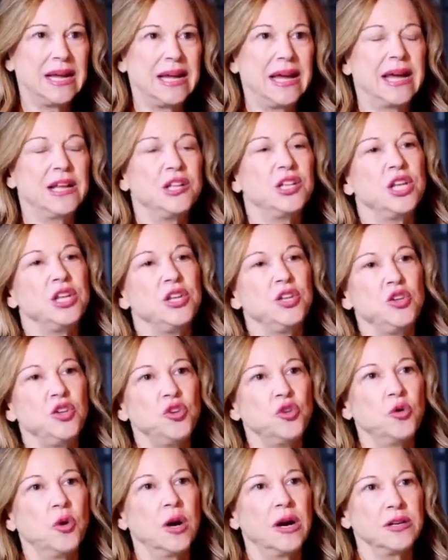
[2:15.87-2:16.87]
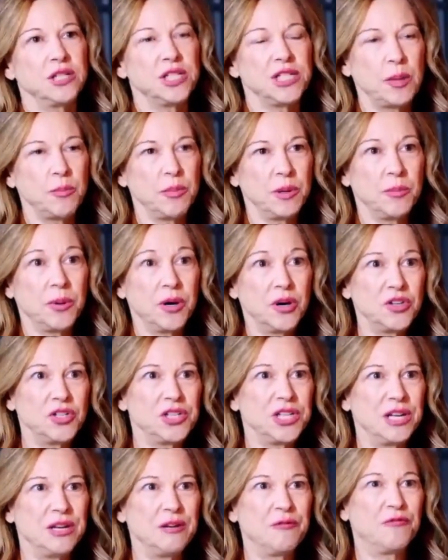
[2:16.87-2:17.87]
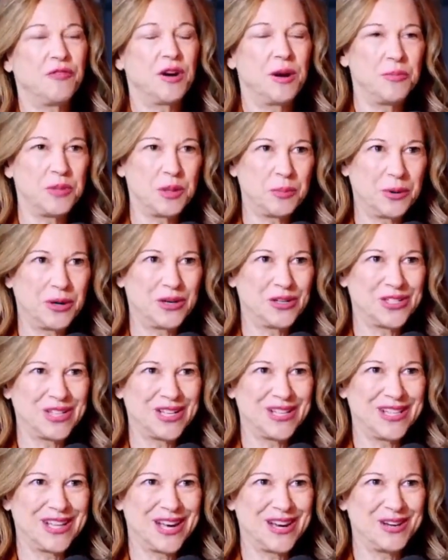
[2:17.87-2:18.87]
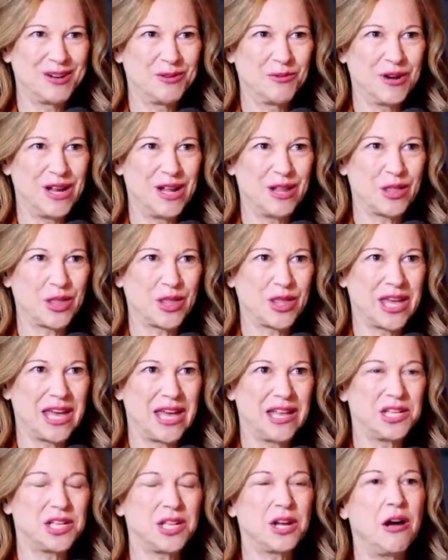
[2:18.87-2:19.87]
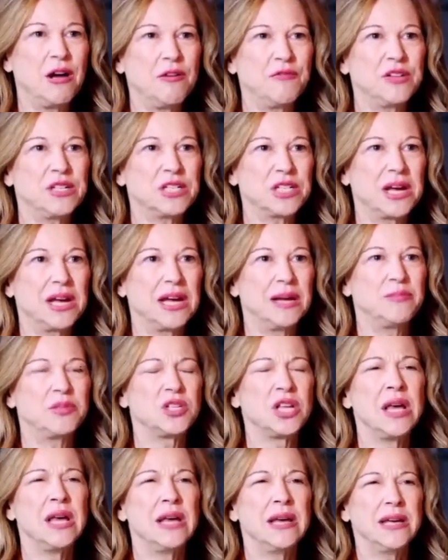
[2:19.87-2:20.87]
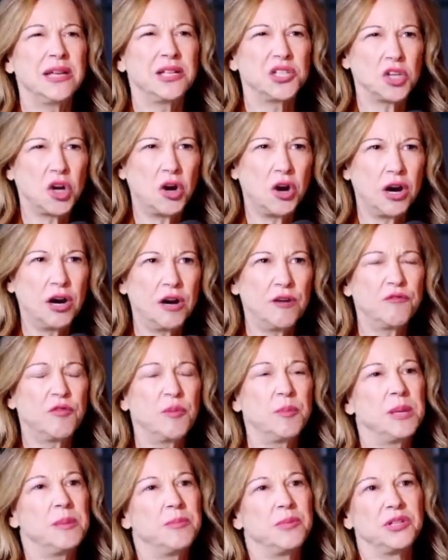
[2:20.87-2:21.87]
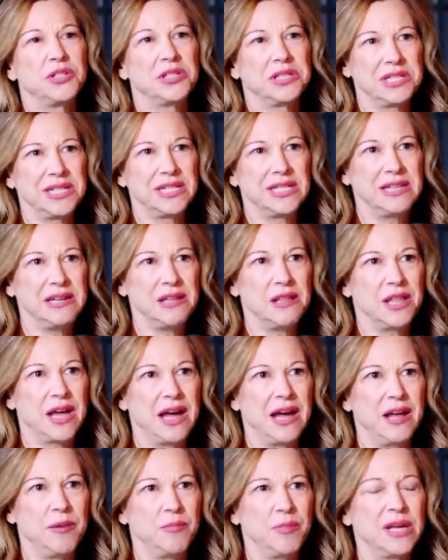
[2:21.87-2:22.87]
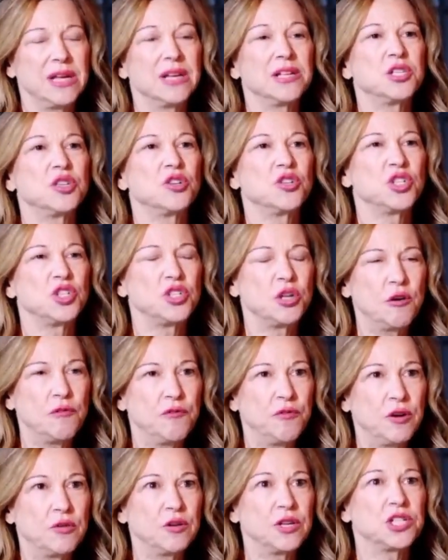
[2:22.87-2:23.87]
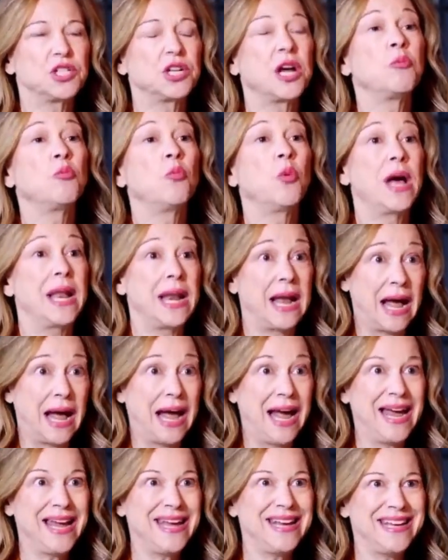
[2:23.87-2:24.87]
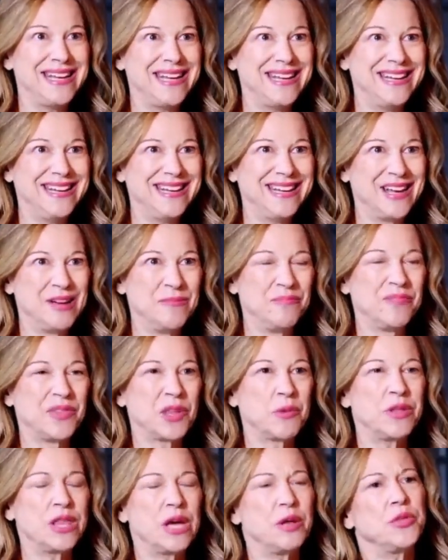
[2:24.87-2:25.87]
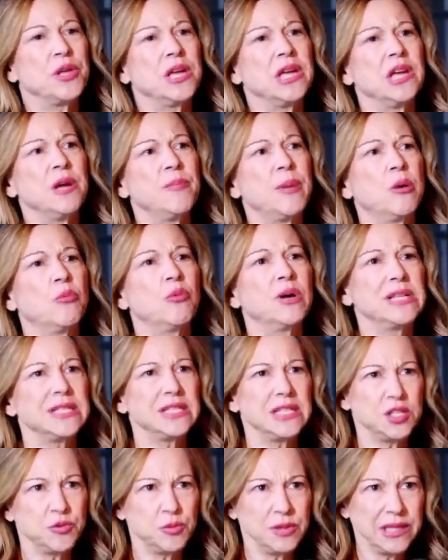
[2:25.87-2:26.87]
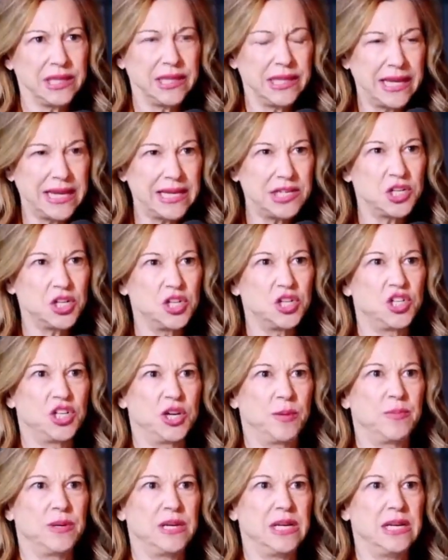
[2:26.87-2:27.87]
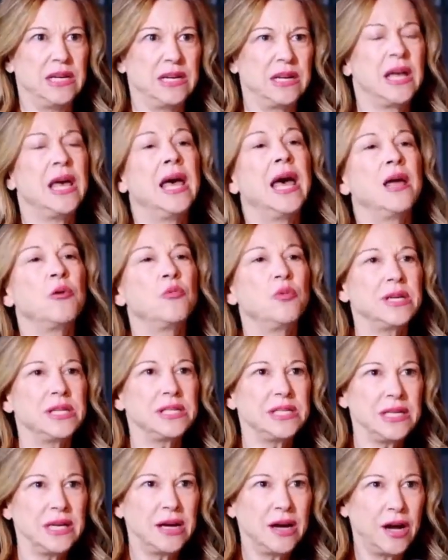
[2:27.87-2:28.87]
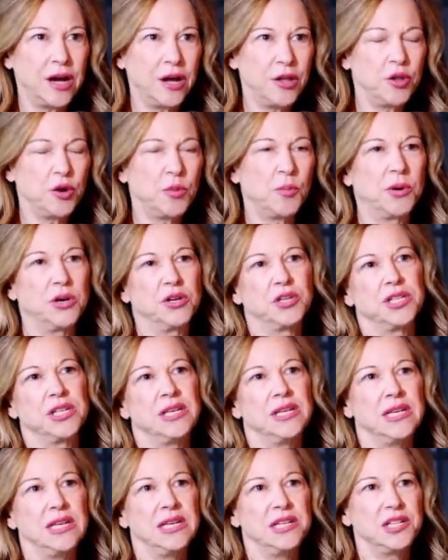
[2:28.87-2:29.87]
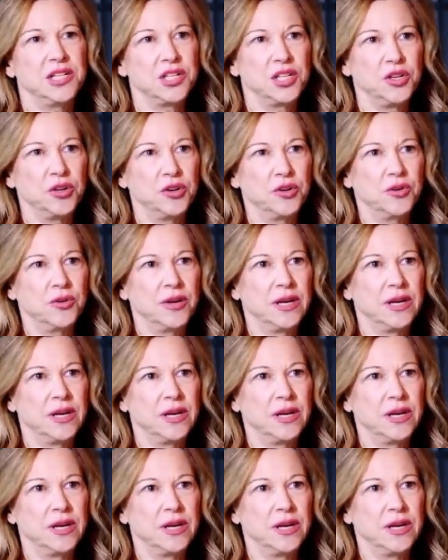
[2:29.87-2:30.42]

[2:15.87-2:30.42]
and that you are a separate person from the person that you're with. And oftentimes it's hard for people to see that because they're so focused on what I need without thinking about what does this relationship need and what does the other person need too.